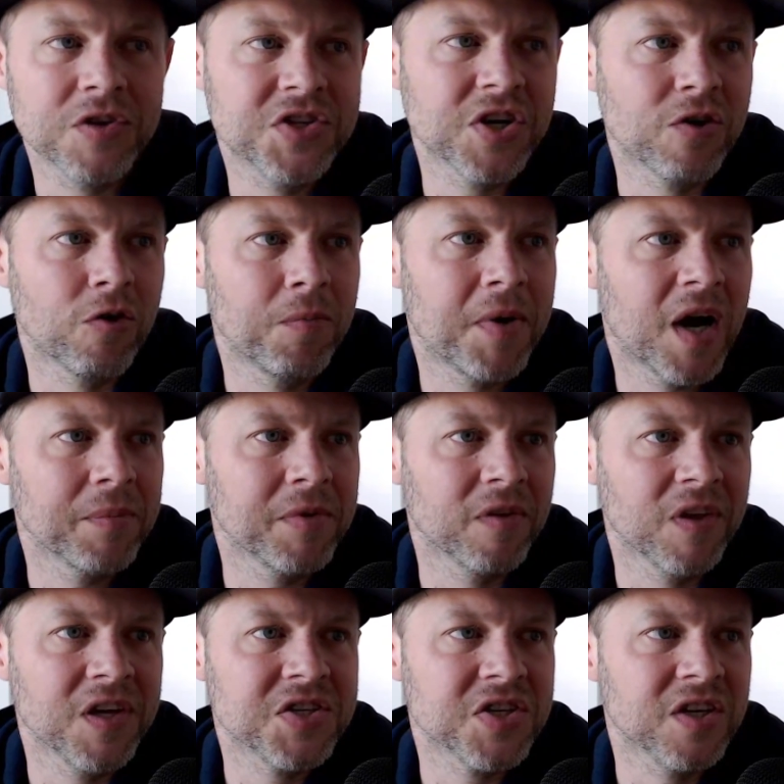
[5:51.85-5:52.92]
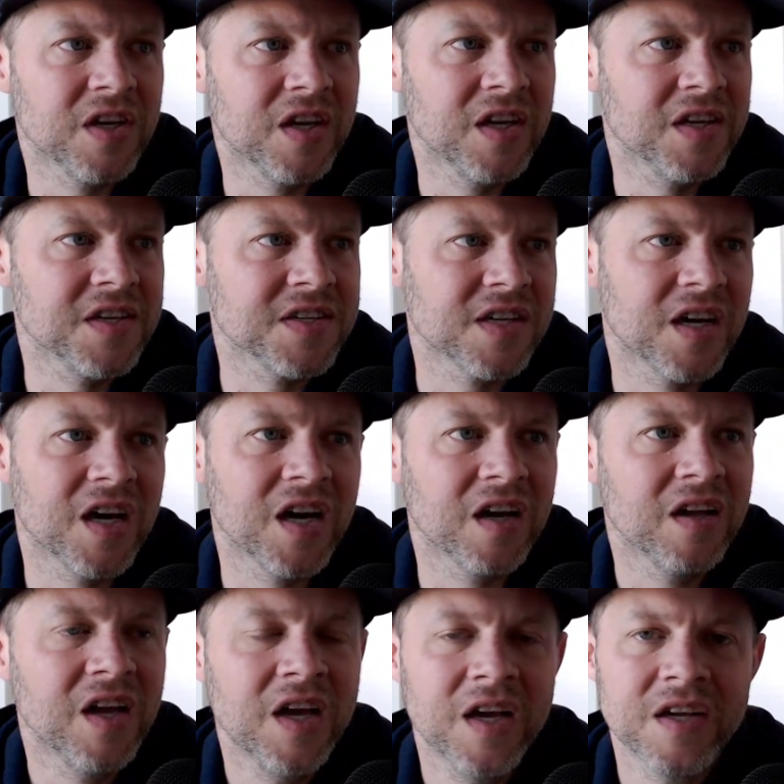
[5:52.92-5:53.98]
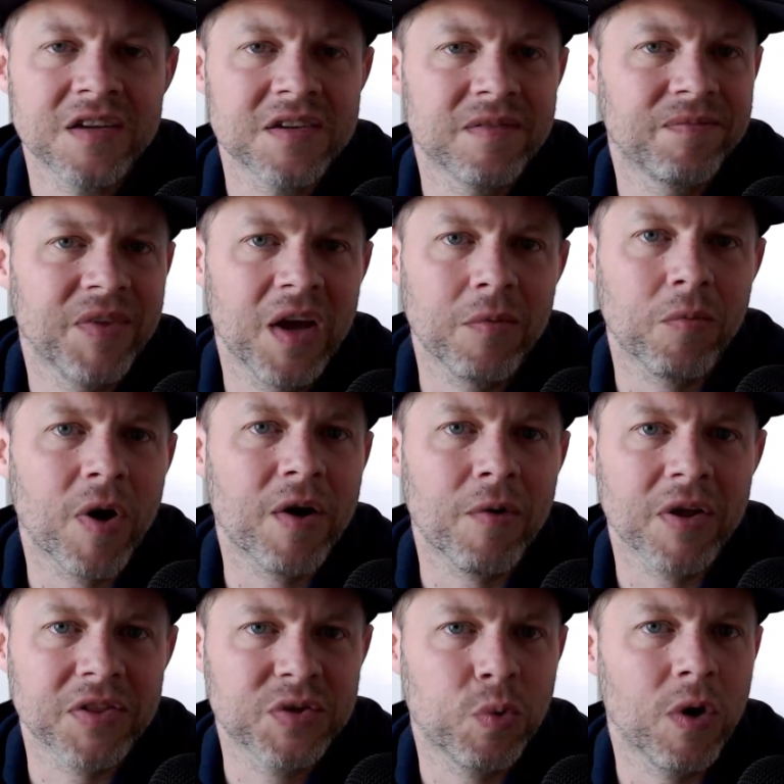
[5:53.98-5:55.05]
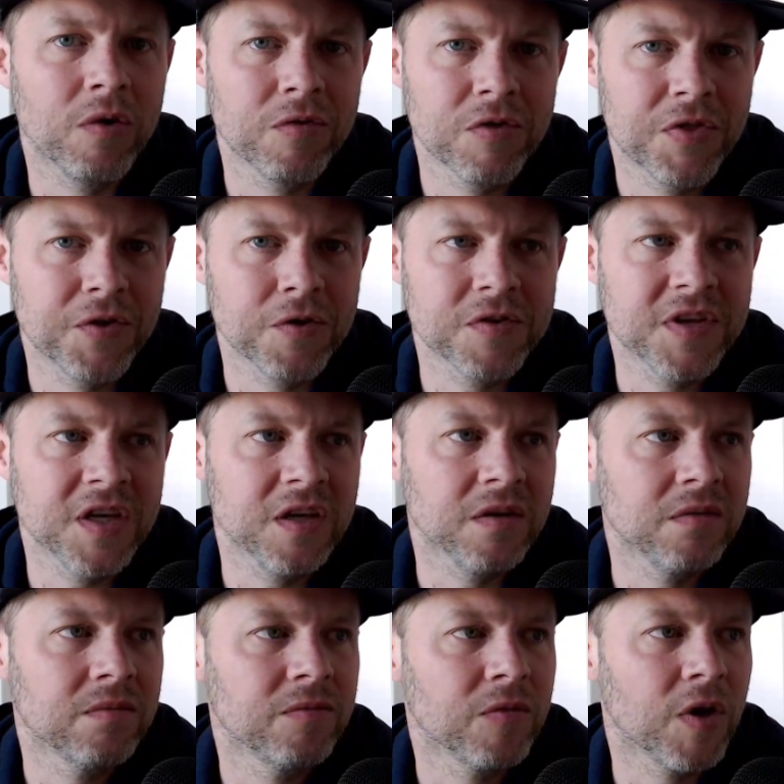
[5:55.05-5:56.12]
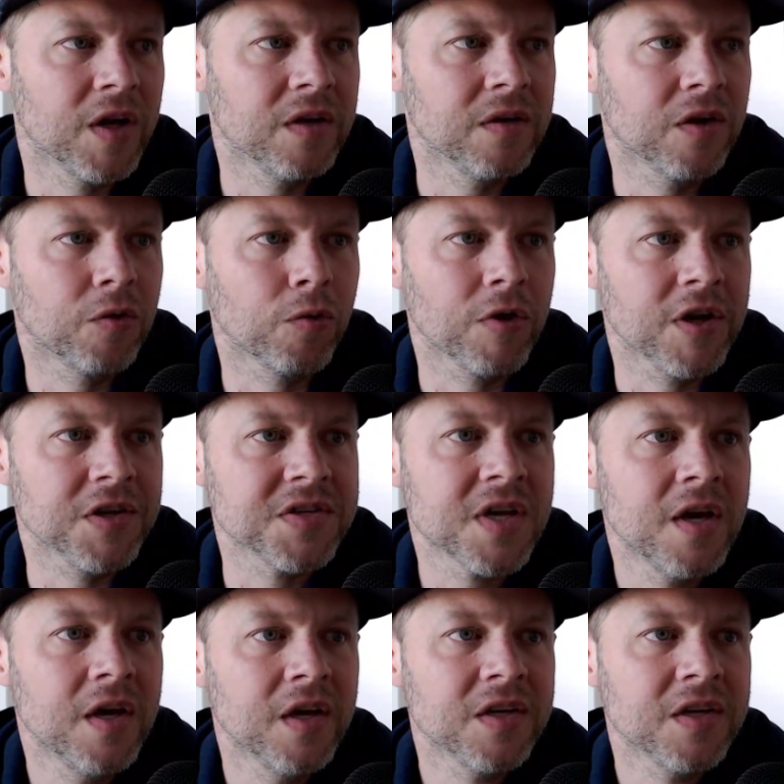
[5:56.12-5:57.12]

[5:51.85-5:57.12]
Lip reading: The general population is right around 12 or 13, right, degrees.